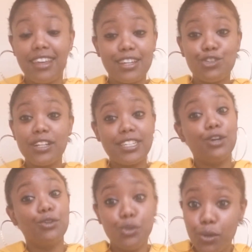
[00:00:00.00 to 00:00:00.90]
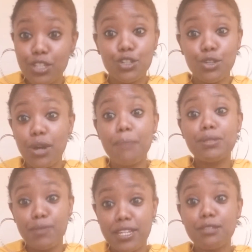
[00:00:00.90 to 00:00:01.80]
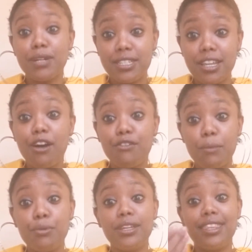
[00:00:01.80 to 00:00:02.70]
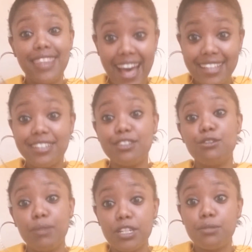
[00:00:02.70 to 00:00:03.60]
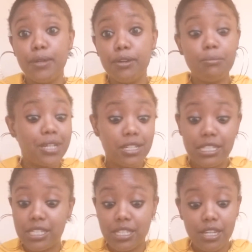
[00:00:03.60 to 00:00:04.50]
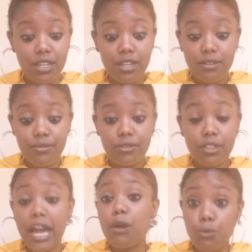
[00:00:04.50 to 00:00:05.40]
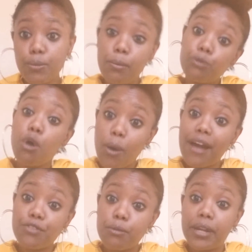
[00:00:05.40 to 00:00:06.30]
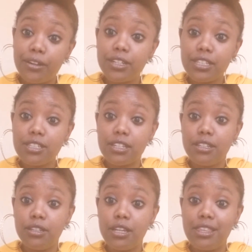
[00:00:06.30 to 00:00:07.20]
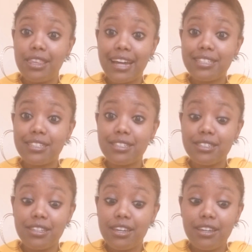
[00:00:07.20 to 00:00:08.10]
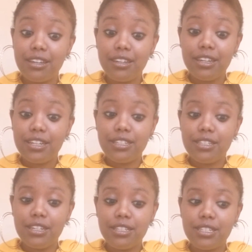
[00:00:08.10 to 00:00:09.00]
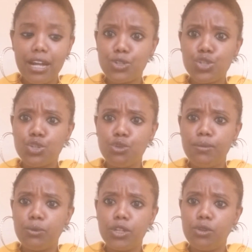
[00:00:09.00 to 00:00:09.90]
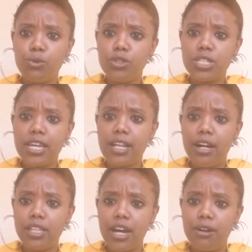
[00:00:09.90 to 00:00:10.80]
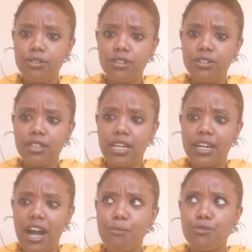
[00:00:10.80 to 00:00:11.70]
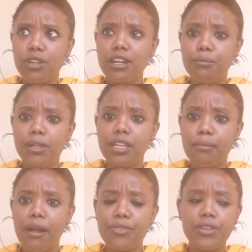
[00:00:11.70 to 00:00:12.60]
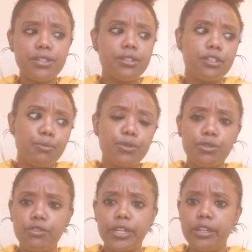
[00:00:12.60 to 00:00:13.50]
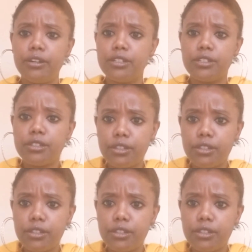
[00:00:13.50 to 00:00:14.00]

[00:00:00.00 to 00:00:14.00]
trying to tell you what to do. I'm speaking to myself. I'm putting that into my spirit, because yeah, people don't have their parents. And that's, it sounds stupid when you say it out loud. Like, I'm really complaining about this, and this person over here is,